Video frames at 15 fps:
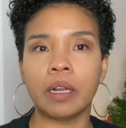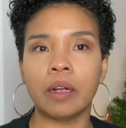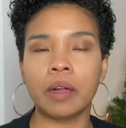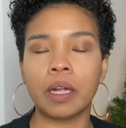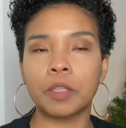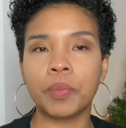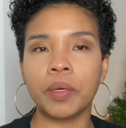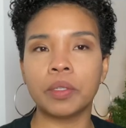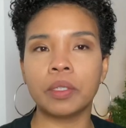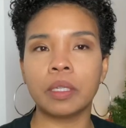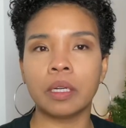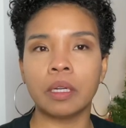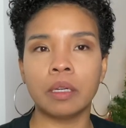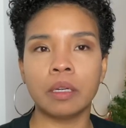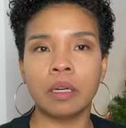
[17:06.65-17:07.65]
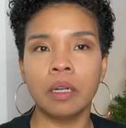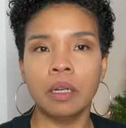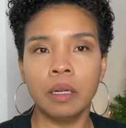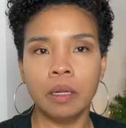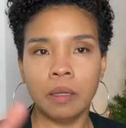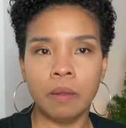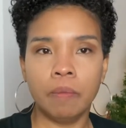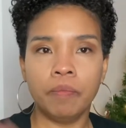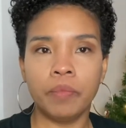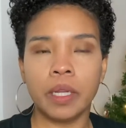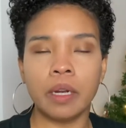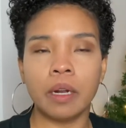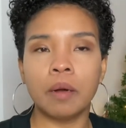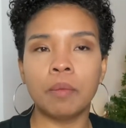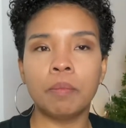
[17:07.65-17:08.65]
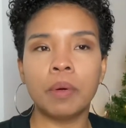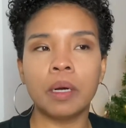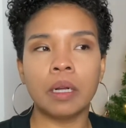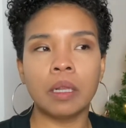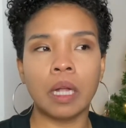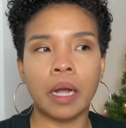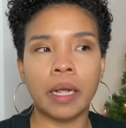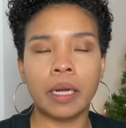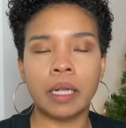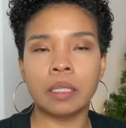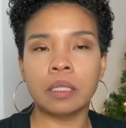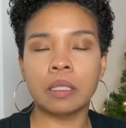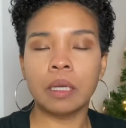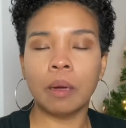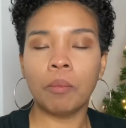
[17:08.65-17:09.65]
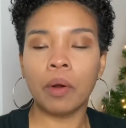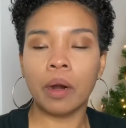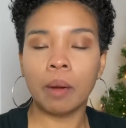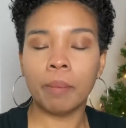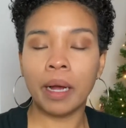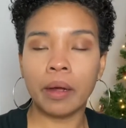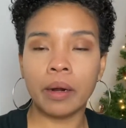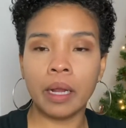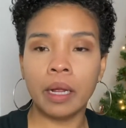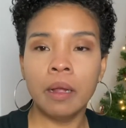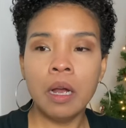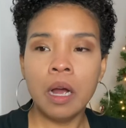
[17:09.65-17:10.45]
gets posted and put a line in somewhere about it.